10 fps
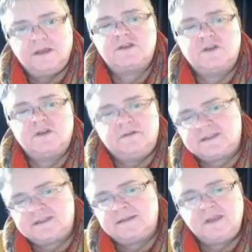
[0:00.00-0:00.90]
so if it's
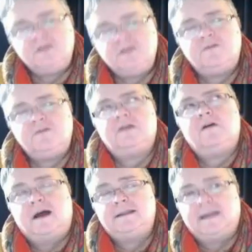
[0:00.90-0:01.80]
something you think,
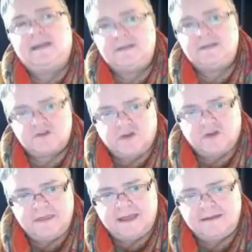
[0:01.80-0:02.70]
I'd like to try
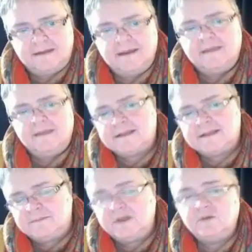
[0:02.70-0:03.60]
that, that's
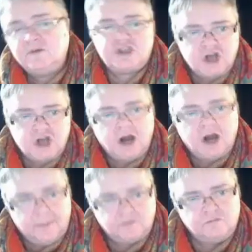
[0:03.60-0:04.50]
something we should talk
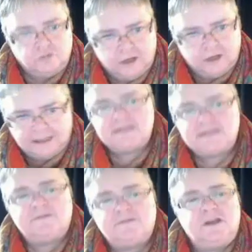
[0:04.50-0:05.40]
about
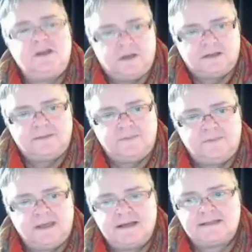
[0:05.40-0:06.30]
relatively quickly,
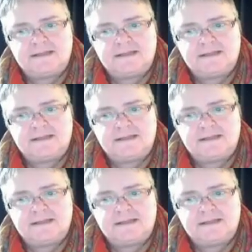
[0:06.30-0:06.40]
because